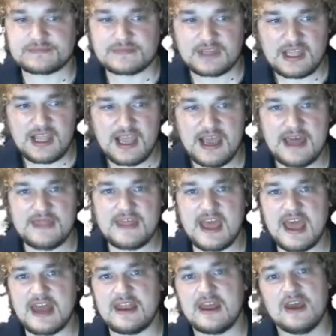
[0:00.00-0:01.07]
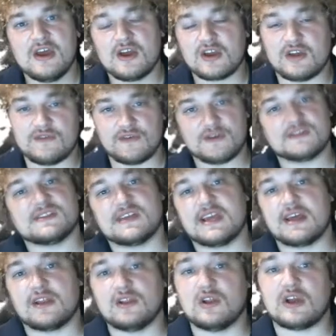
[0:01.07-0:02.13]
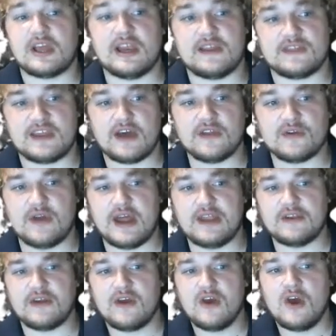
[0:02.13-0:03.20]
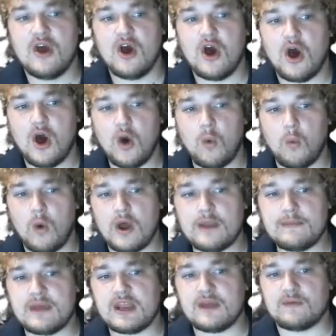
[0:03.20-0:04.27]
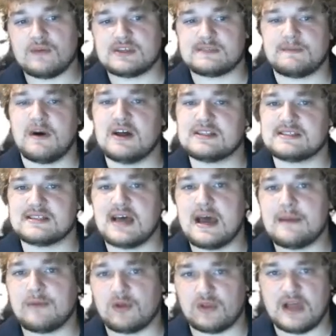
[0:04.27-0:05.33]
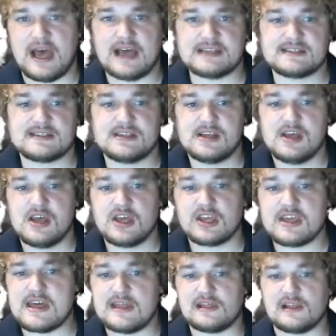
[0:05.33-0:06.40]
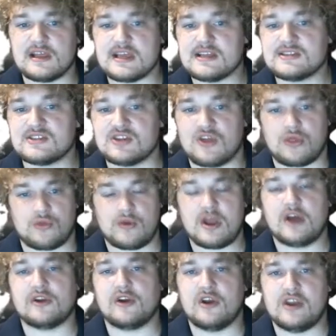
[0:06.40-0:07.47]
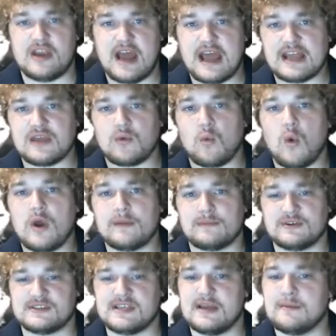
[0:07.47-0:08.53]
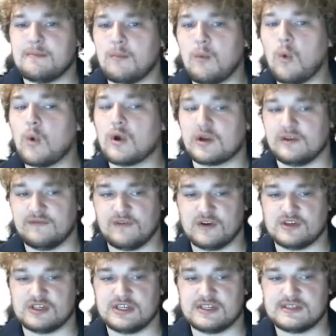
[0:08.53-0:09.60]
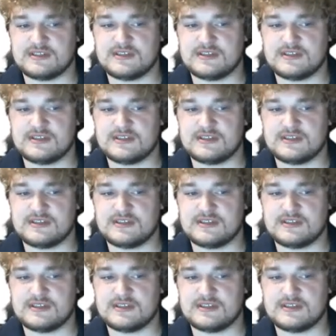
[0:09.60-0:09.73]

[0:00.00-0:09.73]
And then conversely, looking at the other end, a 1 minute response time or less can lead to 391% more conversions.